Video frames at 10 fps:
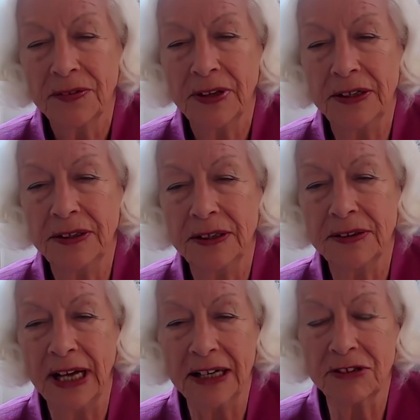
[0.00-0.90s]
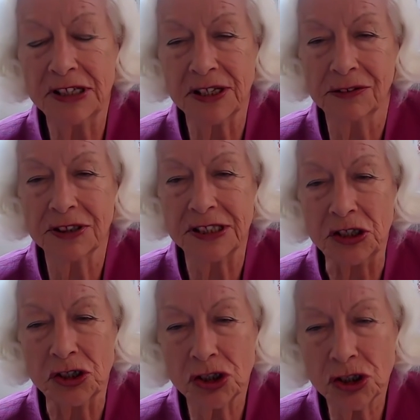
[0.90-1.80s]
then that results
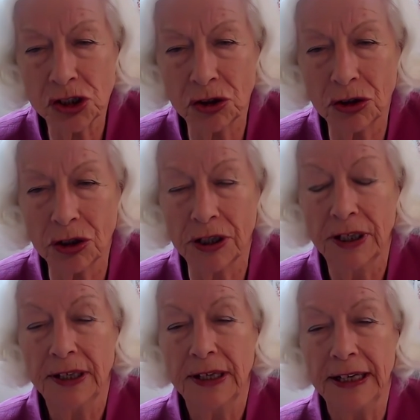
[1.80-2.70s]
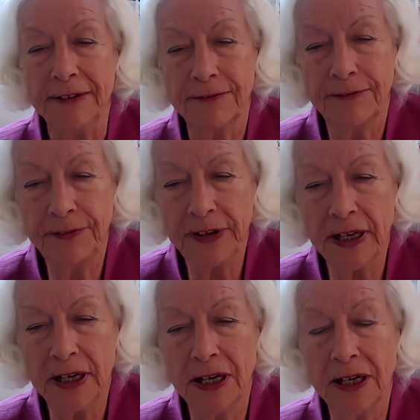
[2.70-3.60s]
in shock, in
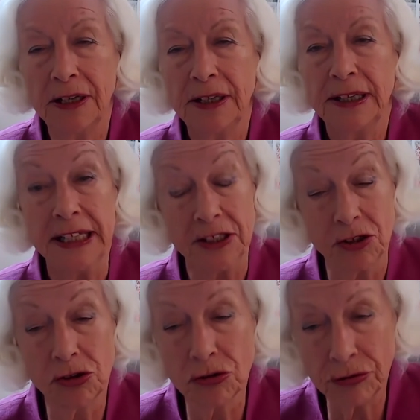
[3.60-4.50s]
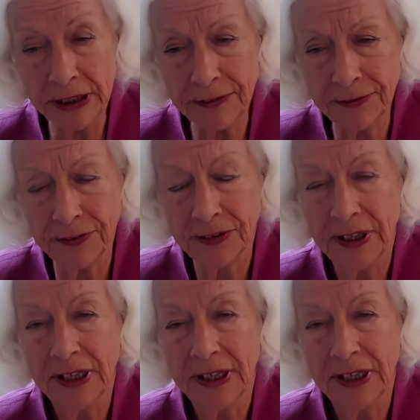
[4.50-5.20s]
fear, in grief,